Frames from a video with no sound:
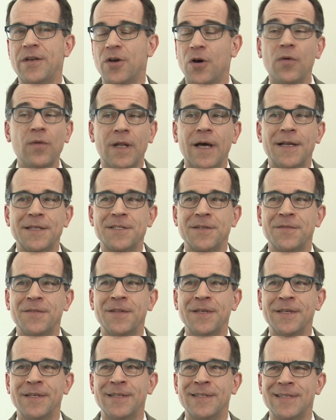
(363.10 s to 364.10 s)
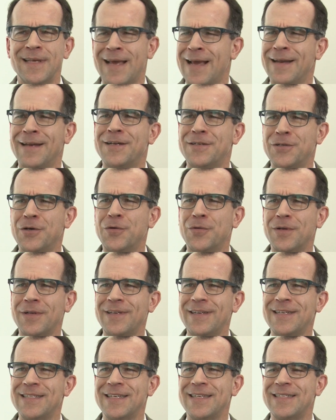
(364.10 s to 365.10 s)
know lots of things
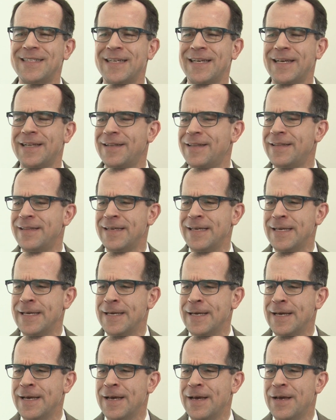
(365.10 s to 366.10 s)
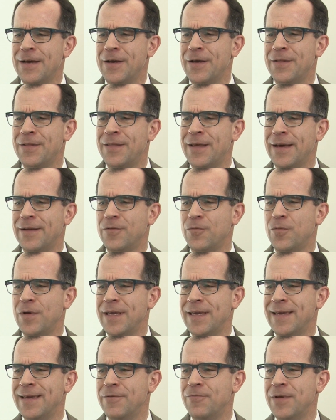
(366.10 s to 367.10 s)
anecdotally as i said the that
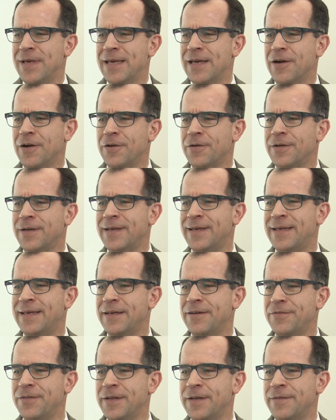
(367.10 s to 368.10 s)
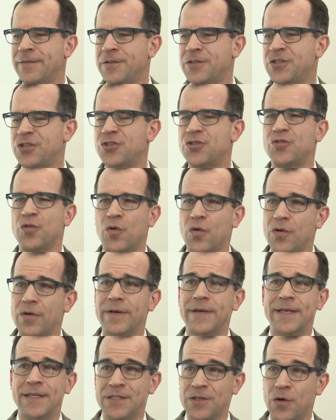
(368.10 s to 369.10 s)
we, we are given
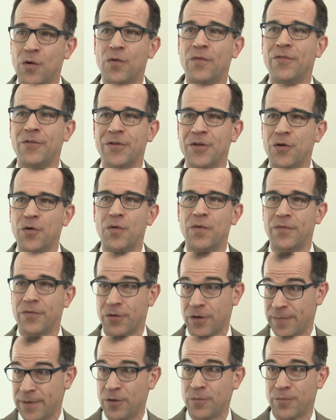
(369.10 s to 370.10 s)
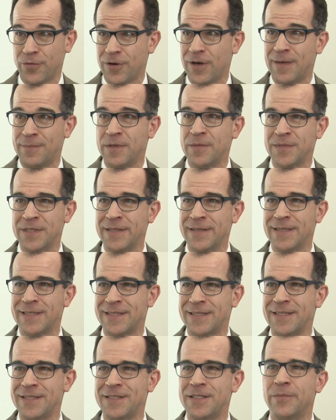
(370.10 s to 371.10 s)
stories over and over about problems in the
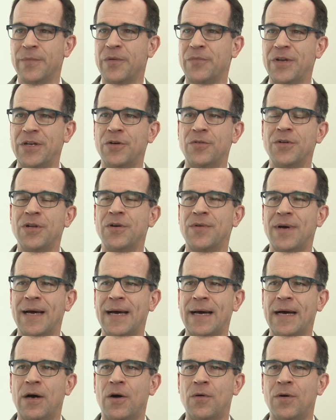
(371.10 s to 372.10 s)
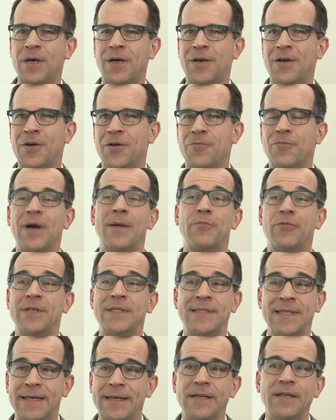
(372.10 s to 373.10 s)
system, and we don't know how
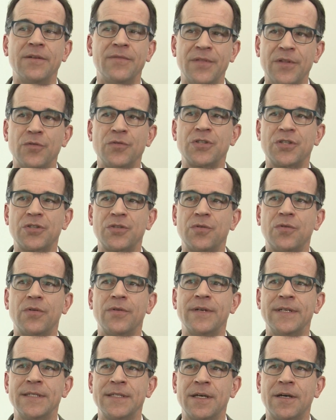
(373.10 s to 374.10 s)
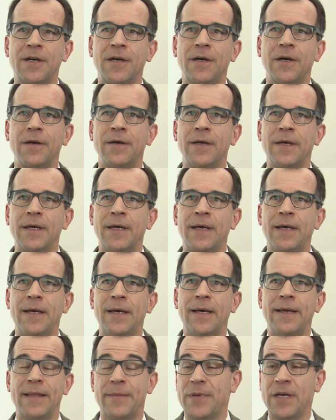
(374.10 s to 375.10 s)
representative those stories are.
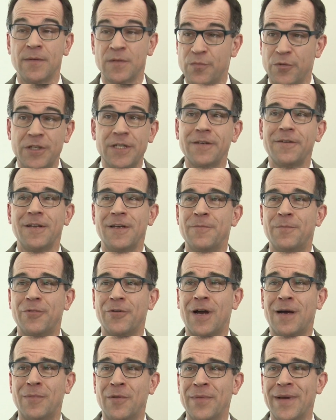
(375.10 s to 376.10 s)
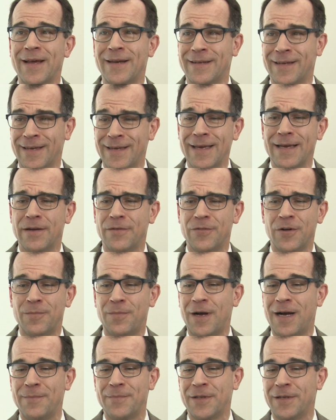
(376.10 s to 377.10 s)
And that becomes particularly problematic, again, for a
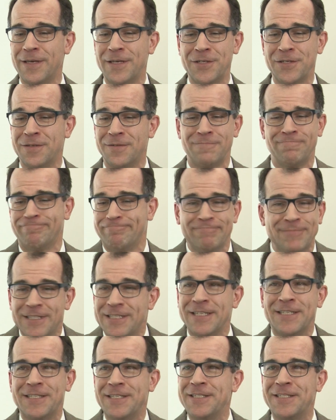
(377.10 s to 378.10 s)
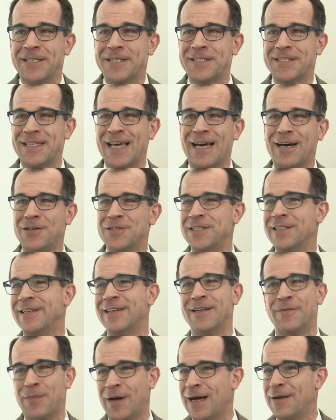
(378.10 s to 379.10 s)
population of 66,000
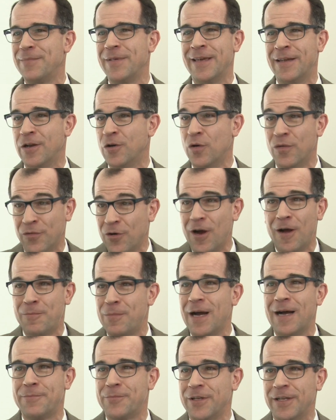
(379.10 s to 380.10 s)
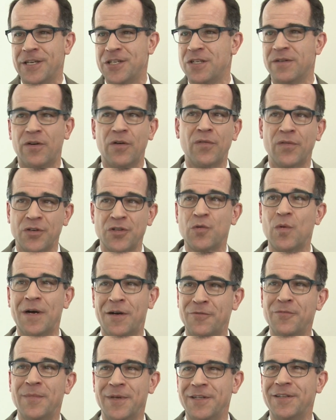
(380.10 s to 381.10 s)
in, a pop, in an overall population of over
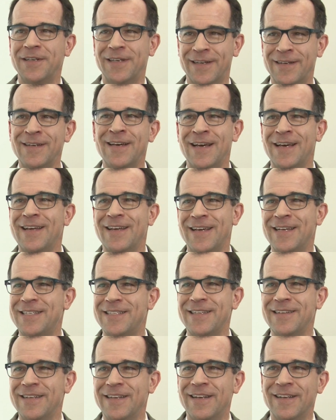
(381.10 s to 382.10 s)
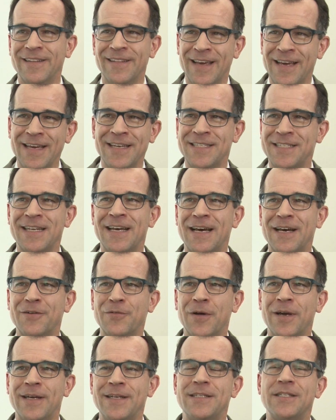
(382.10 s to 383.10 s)
12 million. It's the needle in the
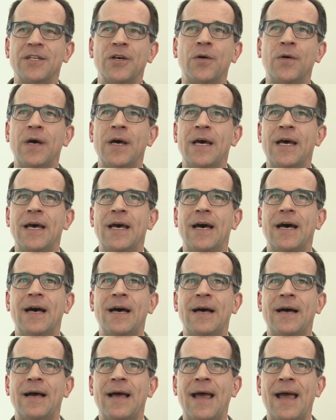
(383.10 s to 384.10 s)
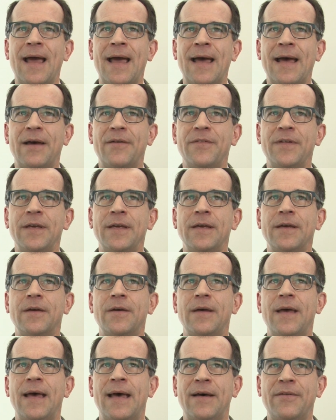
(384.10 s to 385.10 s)
haystack, right? So having
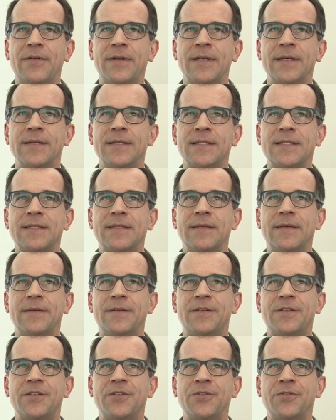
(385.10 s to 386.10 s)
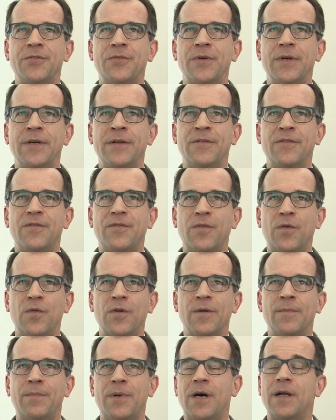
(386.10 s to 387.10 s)
evidence to
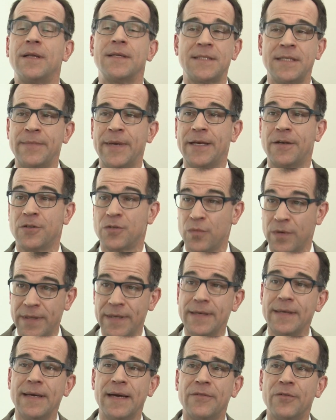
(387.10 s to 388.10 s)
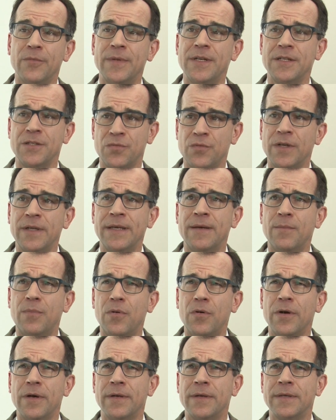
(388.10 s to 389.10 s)
inform policymakers within government is really
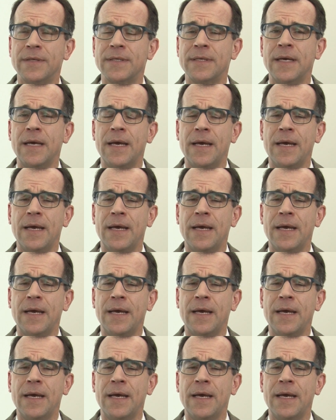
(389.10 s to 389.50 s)
important.